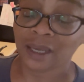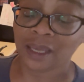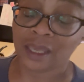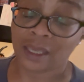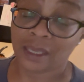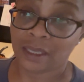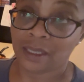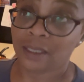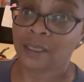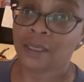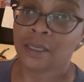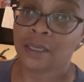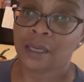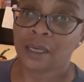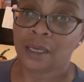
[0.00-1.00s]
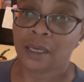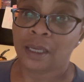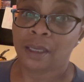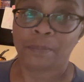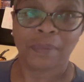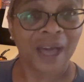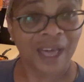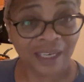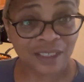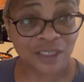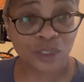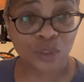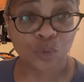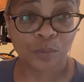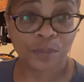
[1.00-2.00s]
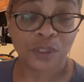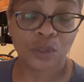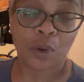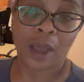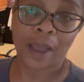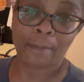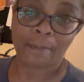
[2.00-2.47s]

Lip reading: a pot of soup. So I'm